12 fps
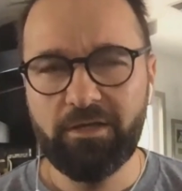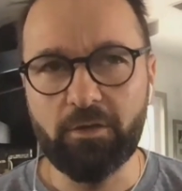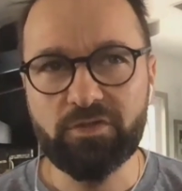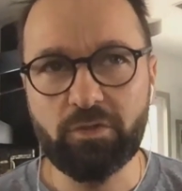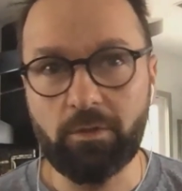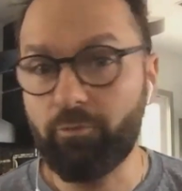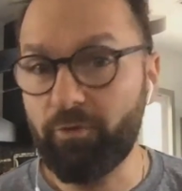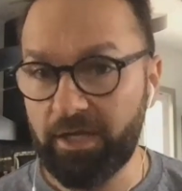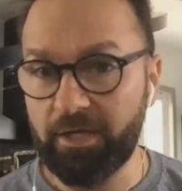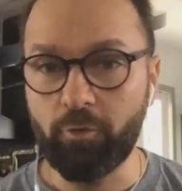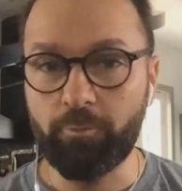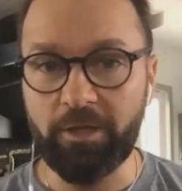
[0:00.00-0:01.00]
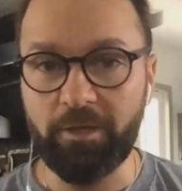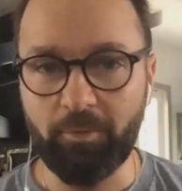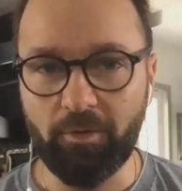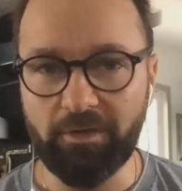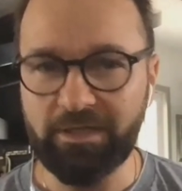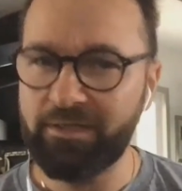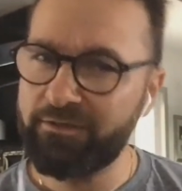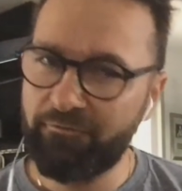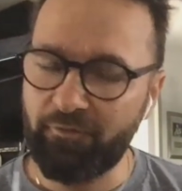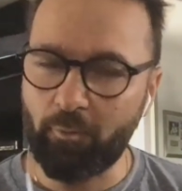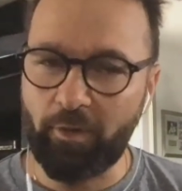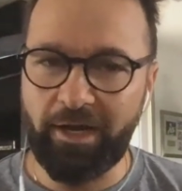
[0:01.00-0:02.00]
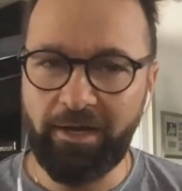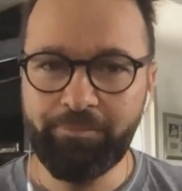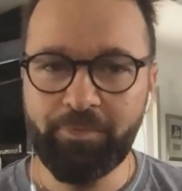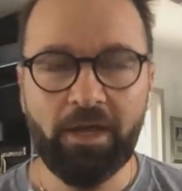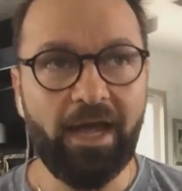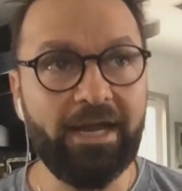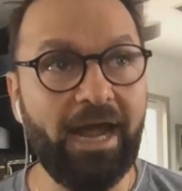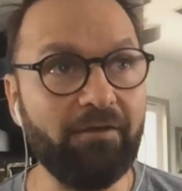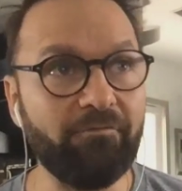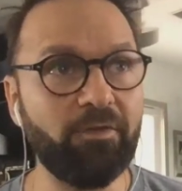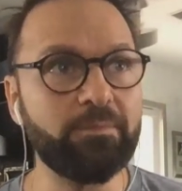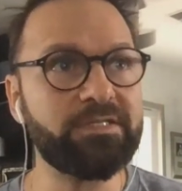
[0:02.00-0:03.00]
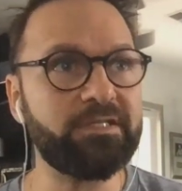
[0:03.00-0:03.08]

sort of bring in new people in a different way and have them see